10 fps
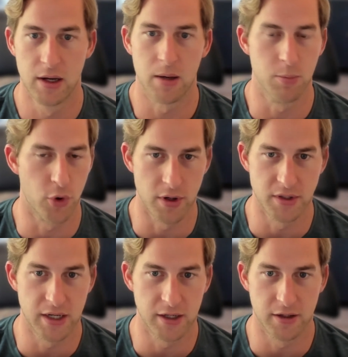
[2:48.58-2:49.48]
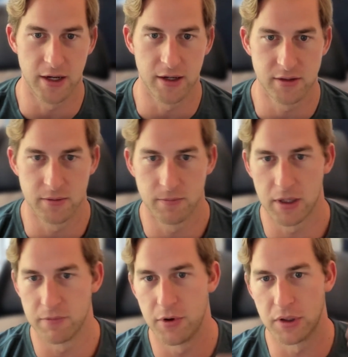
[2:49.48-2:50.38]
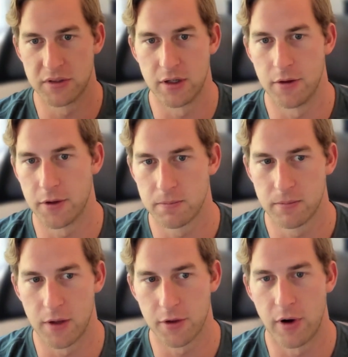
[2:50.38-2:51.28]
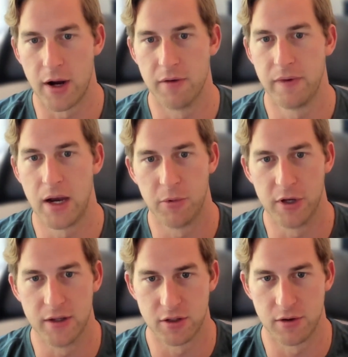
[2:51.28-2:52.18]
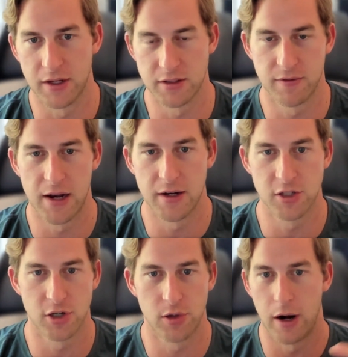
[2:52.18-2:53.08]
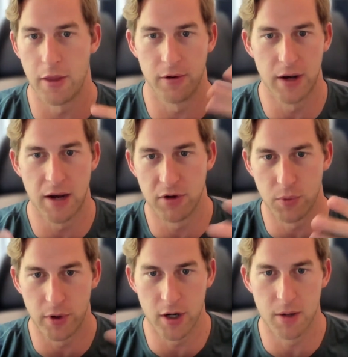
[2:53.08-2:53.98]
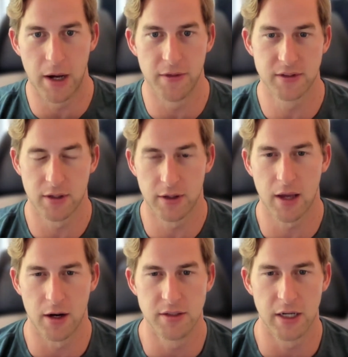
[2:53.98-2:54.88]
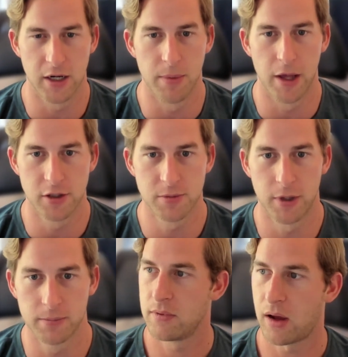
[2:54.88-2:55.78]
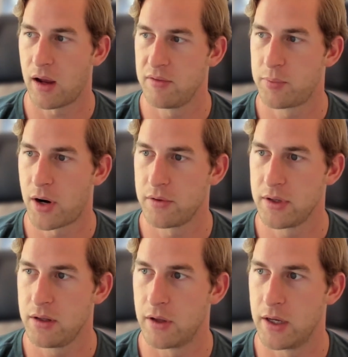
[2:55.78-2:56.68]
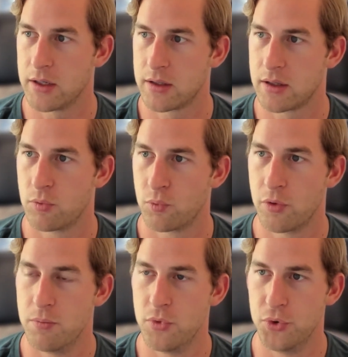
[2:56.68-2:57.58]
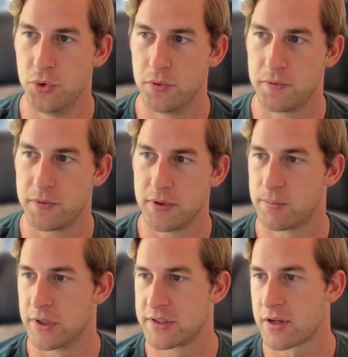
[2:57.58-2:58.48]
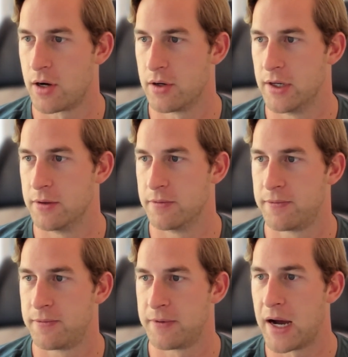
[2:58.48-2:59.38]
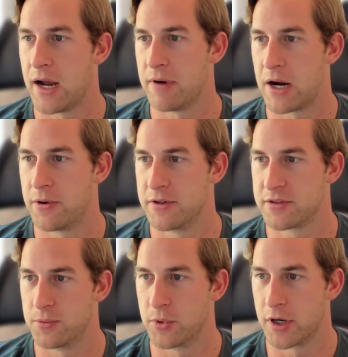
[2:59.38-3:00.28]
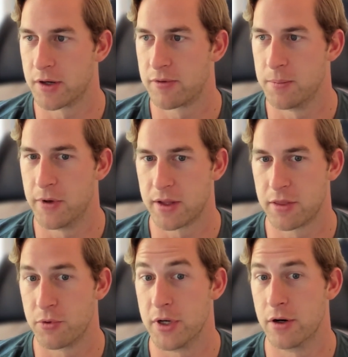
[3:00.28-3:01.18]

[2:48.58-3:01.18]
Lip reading: important day-to-days and focusing on the client families or things of that nature rather than having to worry about that kind of data management. I've probably removed, let's call it 5 hours of work from like 3